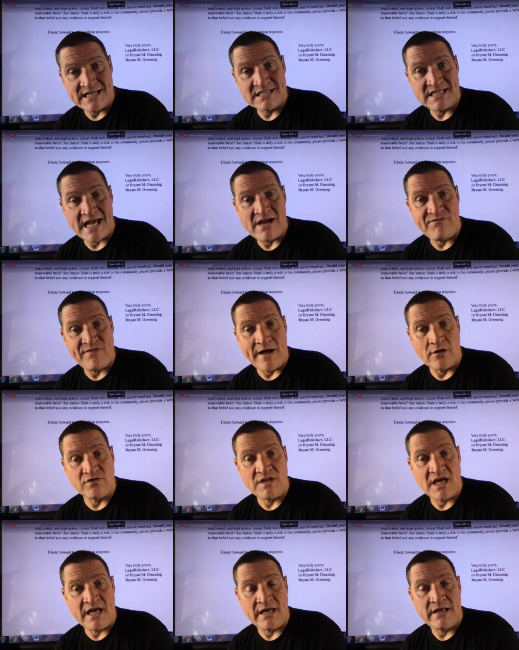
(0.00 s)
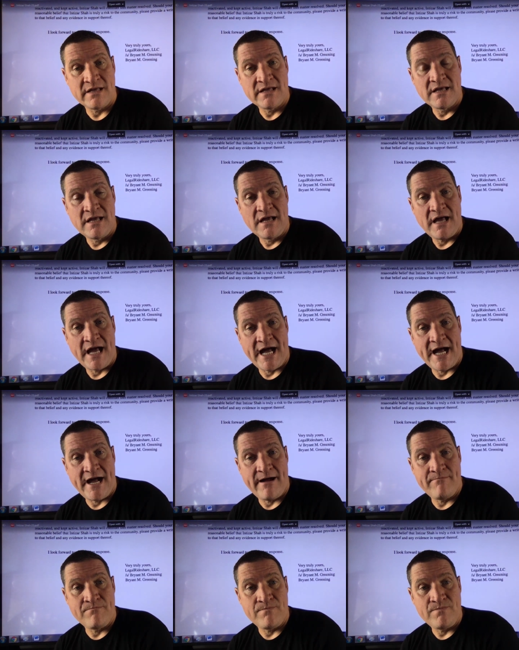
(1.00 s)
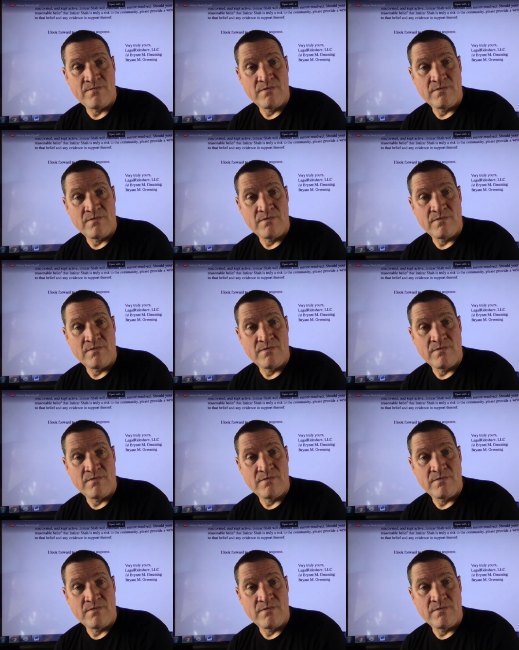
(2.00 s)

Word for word: safe out there. Um,